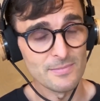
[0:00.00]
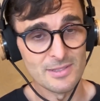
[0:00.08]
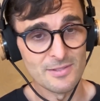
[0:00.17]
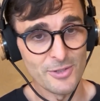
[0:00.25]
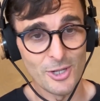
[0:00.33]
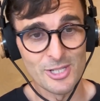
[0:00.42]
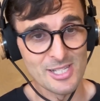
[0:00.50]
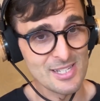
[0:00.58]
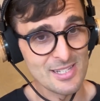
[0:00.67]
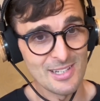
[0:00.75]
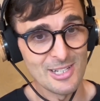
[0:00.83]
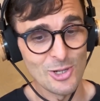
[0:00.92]

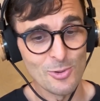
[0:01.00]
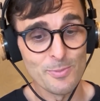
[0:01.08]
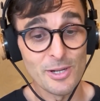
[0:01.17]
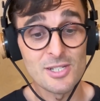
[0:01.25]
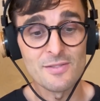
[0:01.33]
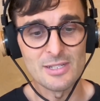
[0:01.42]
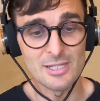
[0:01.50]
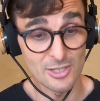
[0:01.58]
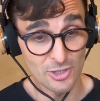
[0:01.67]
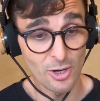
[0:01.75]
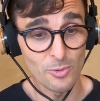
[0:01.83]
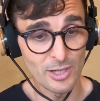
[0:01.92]
false. A bunch of it did
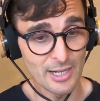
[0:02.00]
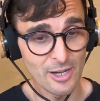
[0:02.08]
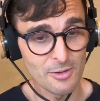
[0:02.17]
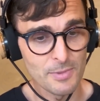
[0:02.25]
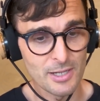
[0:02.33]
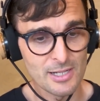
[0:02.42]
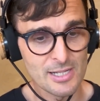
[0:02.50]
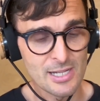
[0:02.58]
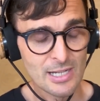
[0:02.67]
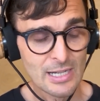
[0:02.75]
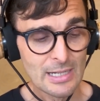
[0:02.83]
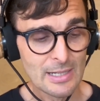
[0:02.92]
not work out because
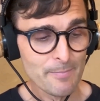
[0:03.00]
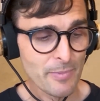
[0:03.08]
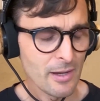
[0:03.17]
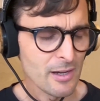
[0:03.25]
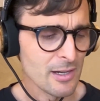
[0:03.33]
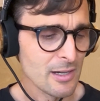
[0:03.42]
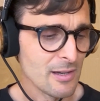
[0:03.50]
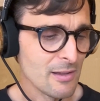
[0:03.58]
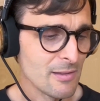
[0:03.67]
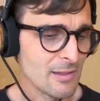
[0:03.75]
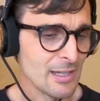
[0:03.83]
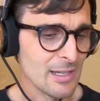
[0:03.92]

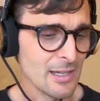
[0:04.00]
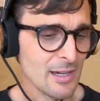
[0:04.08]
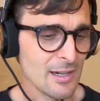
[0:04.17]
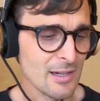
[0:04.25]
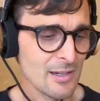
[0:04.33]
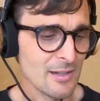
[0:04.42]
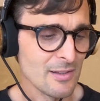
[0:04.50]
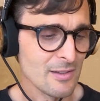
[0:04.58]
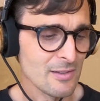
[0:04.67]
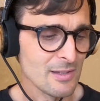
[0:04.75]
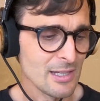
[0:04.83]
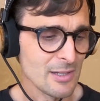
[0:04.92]

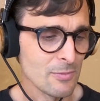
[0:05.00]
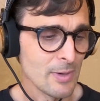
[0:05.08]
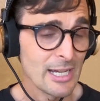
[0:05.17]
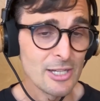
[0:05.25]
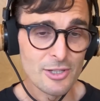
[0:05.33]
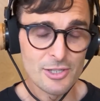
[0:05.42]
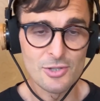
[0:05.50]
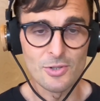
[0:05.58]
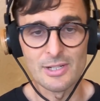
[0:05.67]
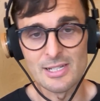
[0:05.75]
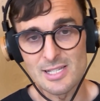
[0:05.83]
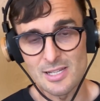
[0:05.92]
the
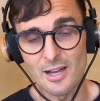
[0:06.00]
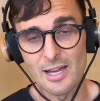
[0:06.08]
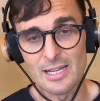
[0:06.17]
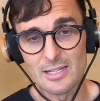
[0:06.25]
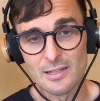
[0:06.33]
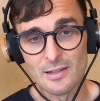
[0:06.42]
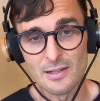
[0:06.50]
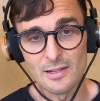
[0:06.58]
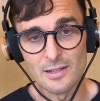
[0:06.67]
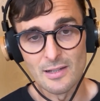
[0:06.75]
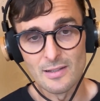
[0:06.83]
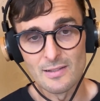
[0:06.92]
regulatory side
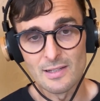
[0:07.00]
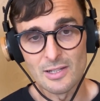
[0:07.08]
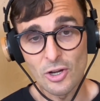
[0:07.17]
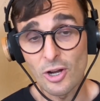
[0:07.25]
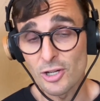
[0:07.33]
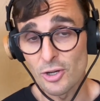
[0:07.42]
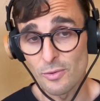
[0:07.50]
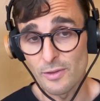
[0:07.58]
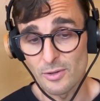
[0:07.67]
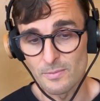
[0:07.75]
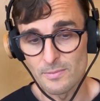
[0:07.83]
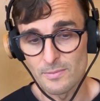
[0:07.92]
did not go their